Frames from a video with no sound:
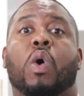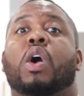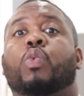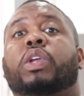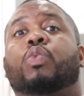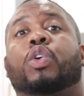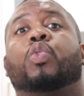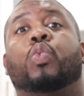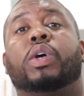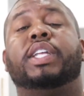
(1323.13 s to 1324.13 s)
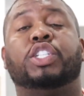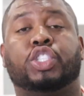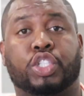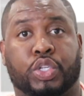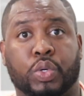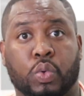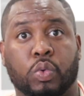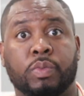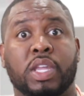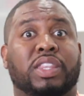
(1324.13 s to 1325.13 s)
what we were willing to
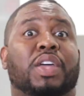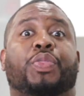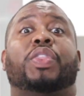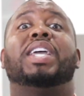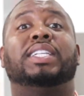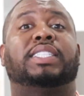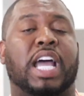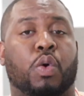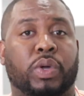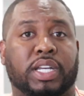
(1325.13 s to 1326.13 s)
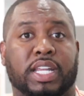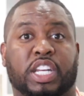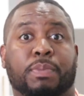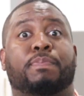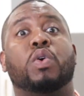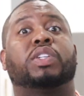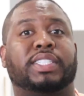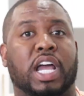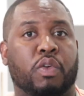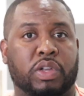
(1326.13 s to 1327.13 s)
do, the things that we did, the
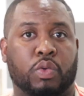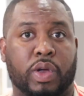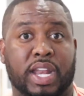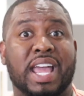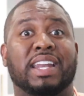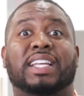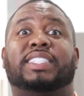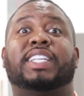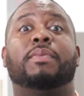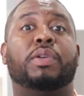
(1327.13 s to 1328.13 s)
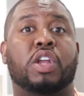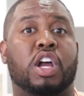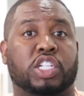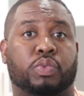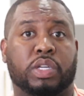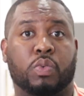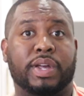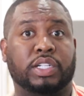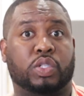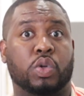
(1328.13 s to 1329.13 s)
books that we read, the seminars
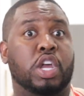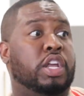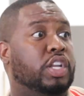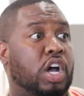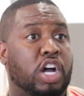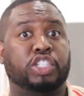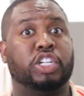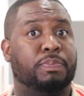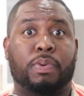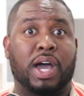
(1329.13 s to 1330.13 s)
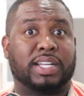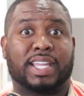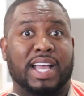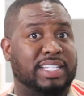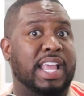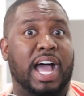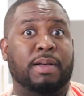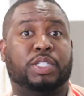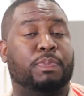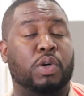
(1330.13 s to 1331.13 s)
we went to, the 100
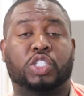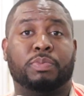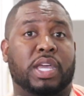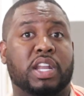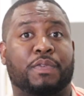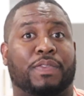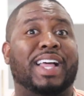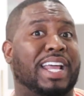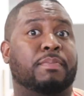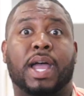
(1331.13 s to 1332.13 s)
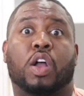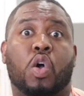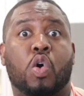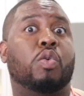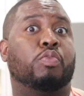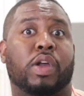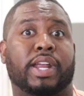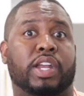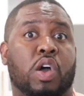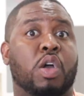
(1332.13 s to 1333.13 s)
podcasts. I'm supposed to be on a flight back
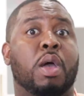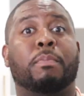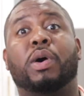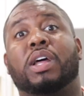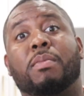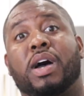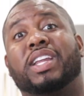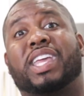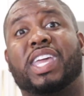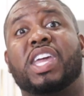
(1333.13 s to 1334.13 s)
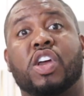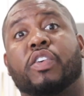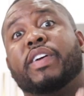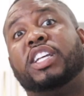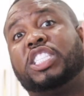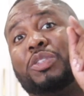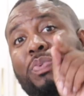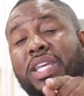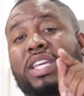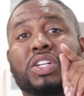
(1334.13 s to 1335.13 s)
home right now, but I'm on here
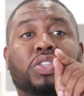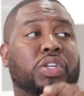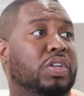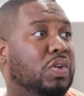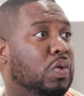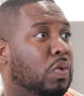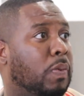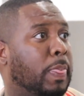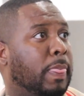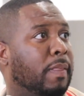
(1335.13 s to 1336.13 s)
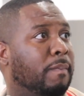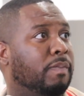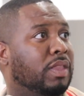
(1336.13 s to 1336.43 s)
speaking to you.